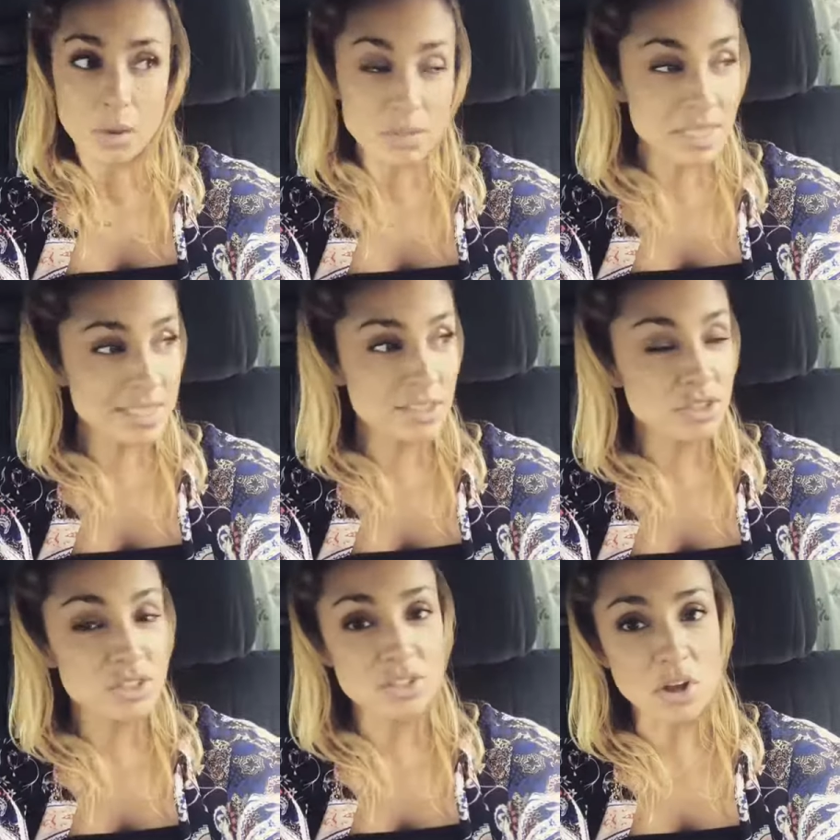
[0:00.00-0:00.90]
I was listening
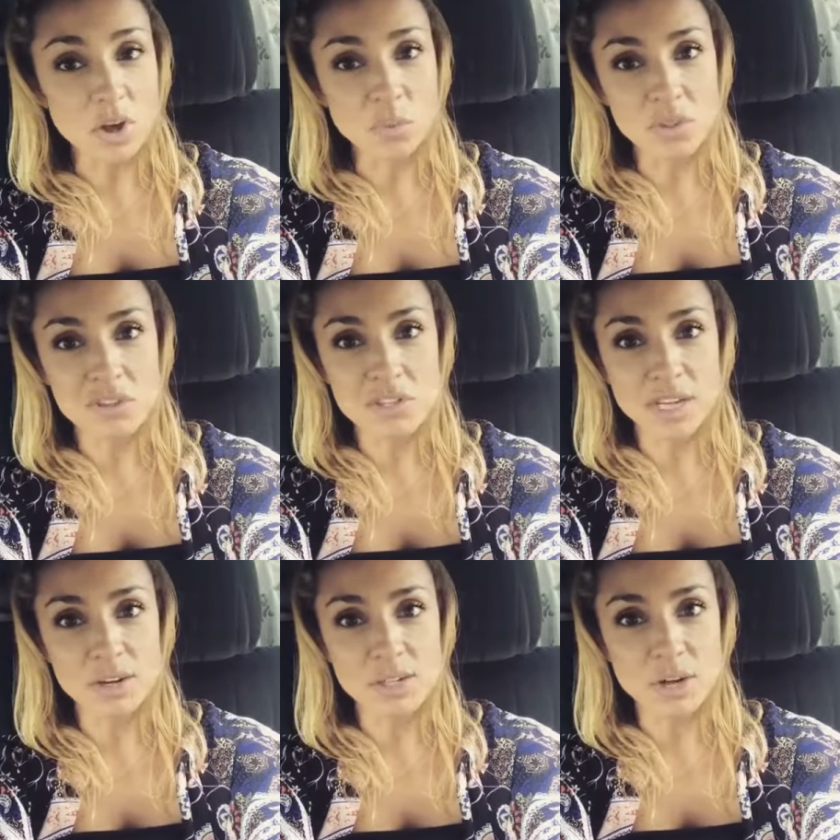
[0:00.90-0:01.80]
to this song where this
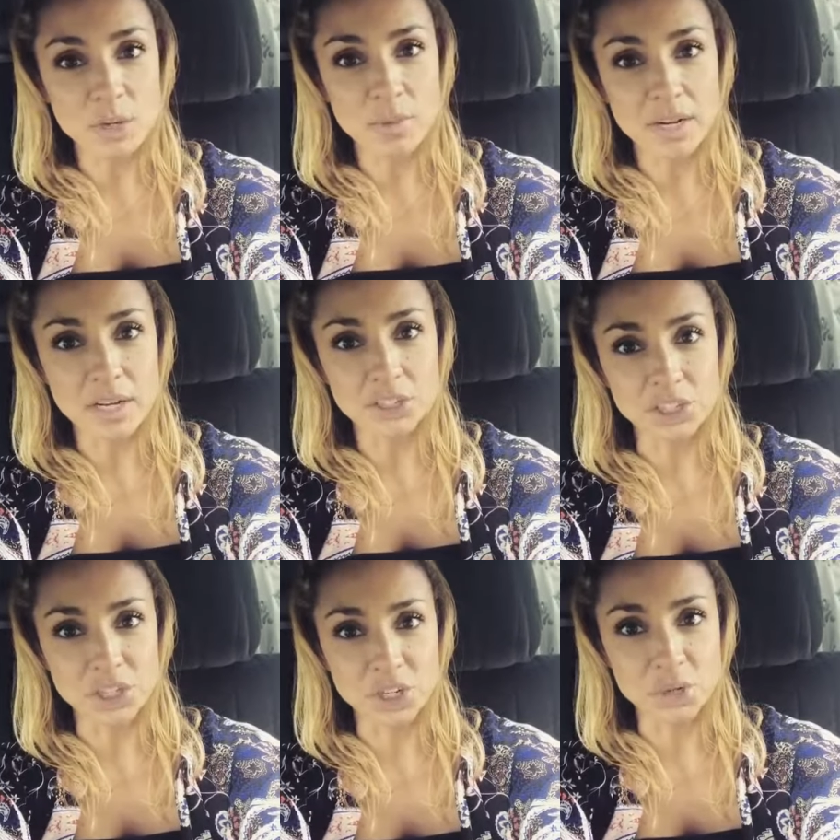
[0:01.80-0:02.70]
singer talked about how
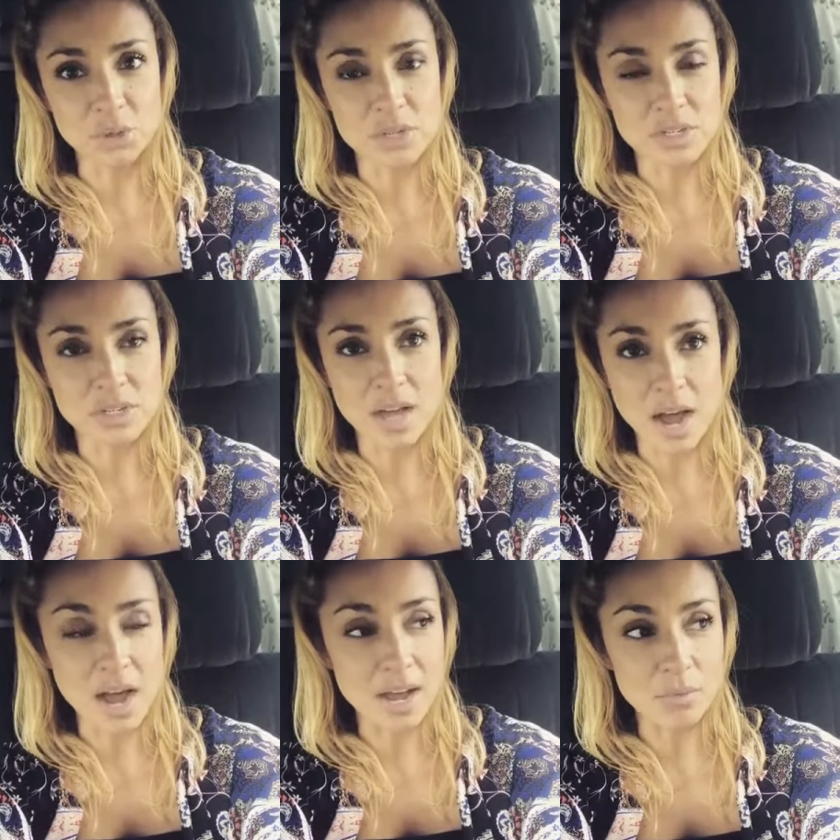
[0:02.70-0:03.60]
she knew this
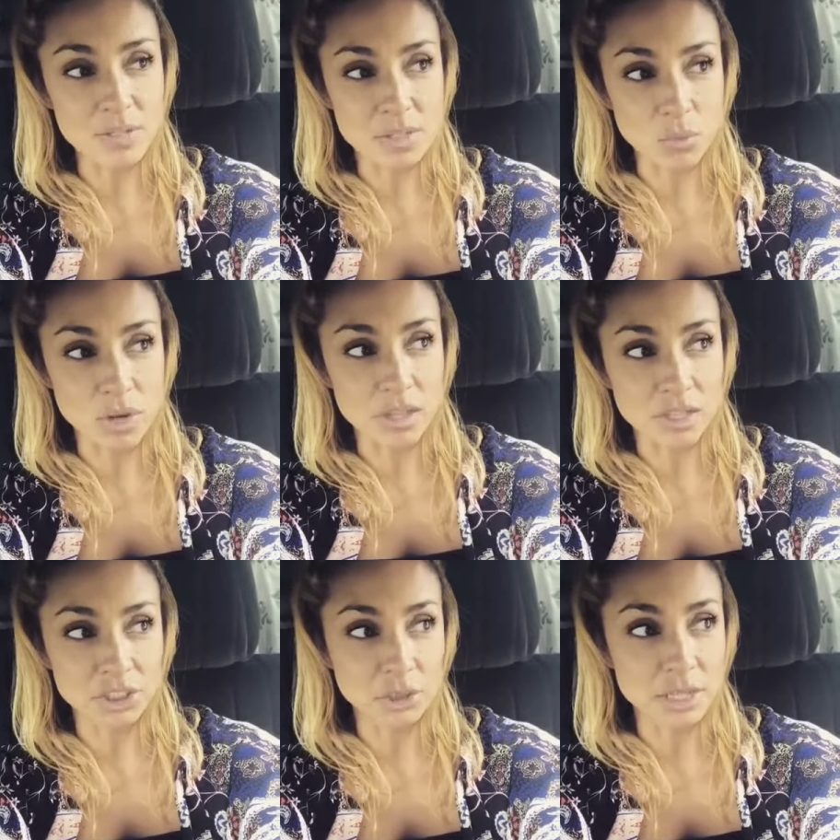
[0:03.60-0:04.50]
guy was the one
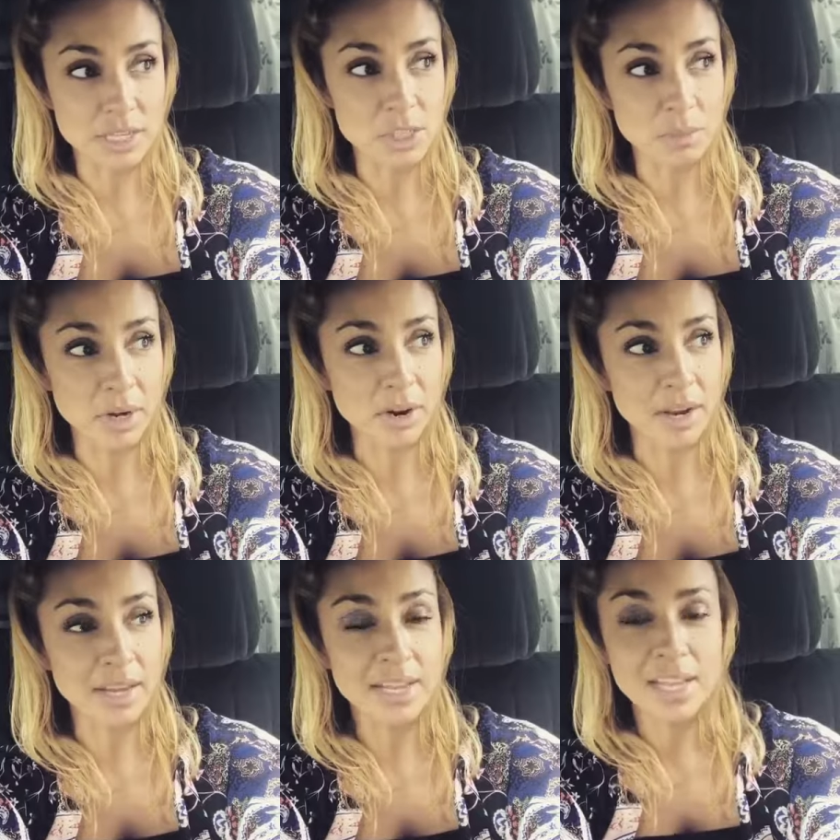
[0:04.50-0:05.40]
that she needed to
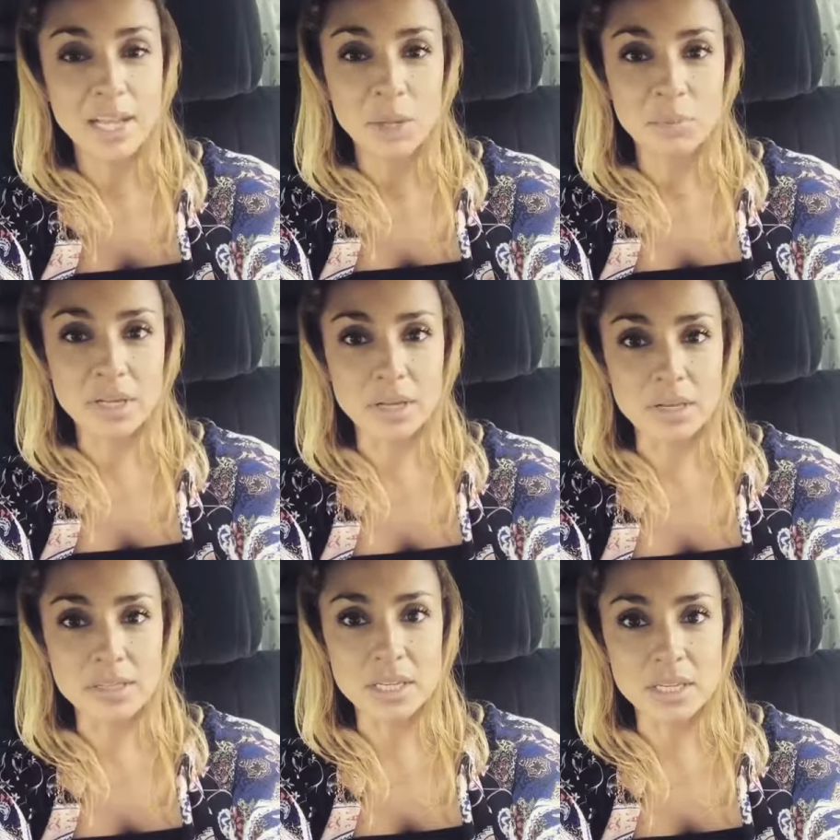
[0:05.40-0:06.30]
marry
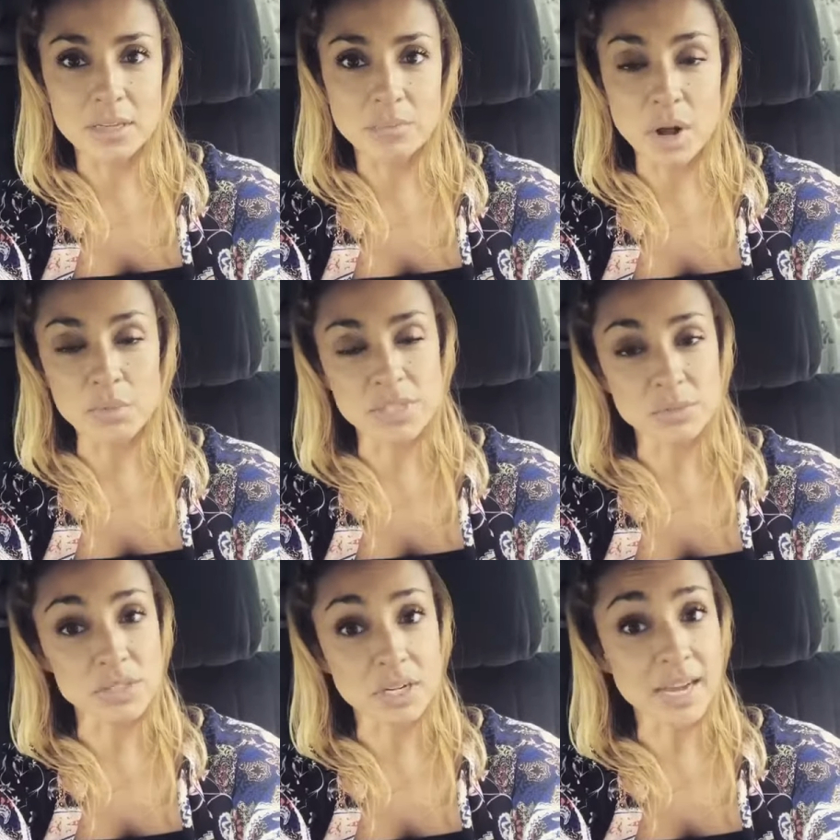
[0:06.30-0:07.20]
because he promised he
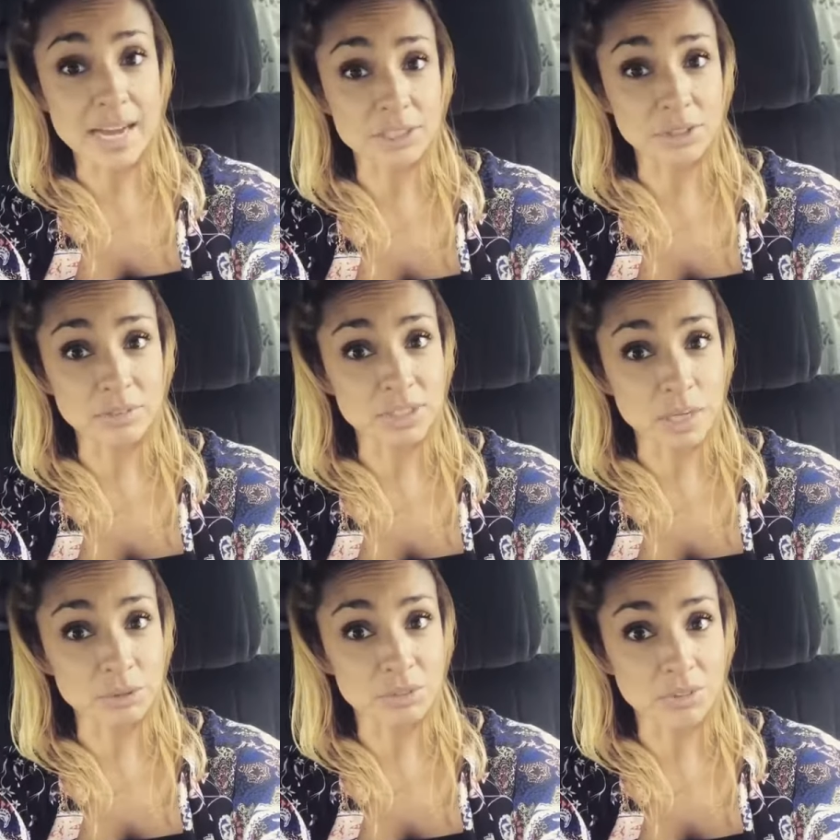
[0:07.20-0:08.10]
was going to catch her every
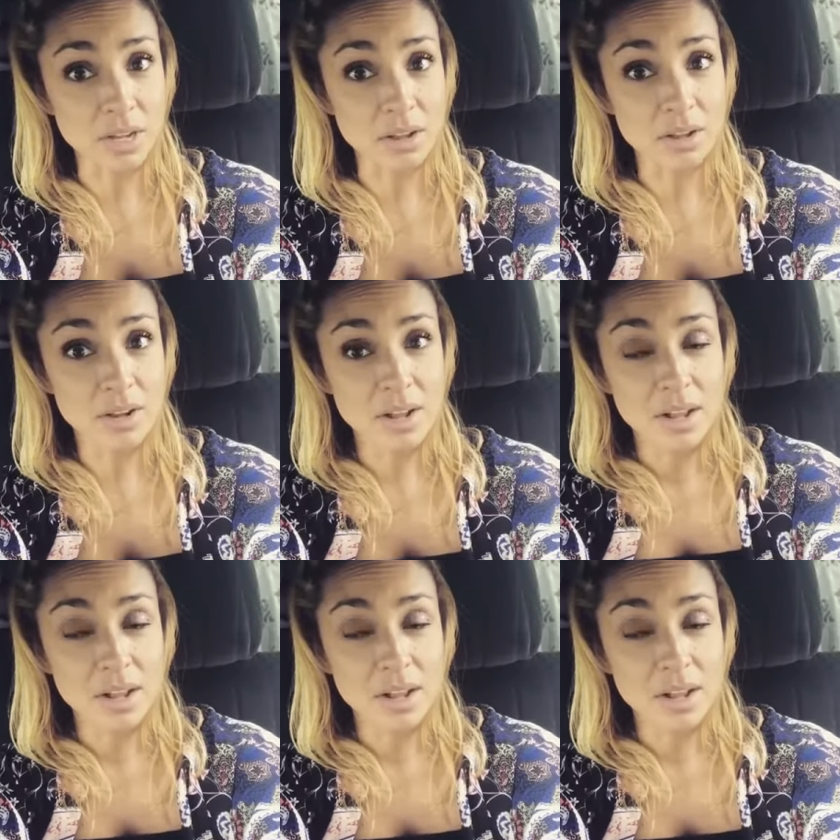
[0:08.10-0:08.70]
time she fell.